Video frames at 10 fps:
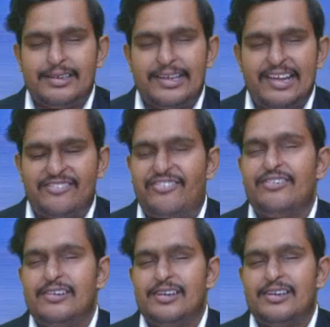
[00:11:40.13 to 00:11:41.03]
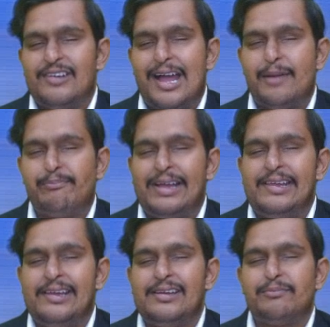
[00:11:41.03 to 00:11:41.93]
if I am
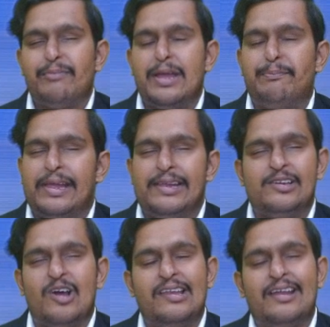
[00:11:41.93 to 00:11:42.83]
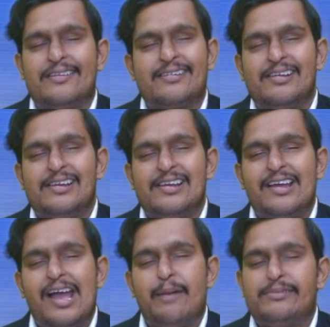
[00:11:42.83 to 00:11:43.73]
buying by paying dollars,
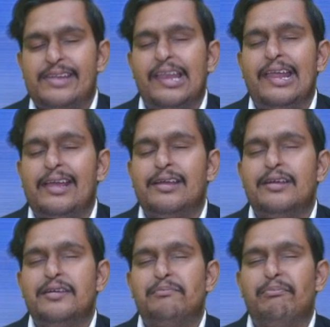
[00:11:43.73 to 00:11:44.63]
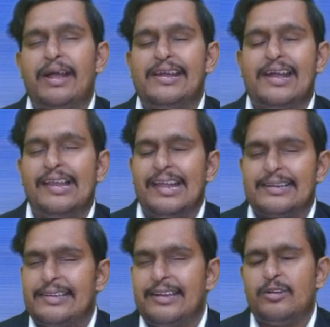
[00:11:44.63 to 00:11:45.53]
I am selling by
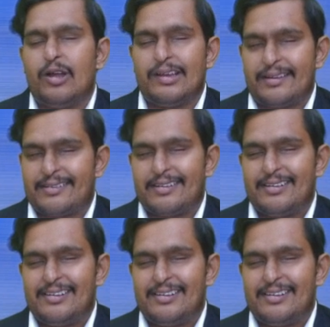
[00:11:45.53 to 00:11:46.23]
collecting dollars,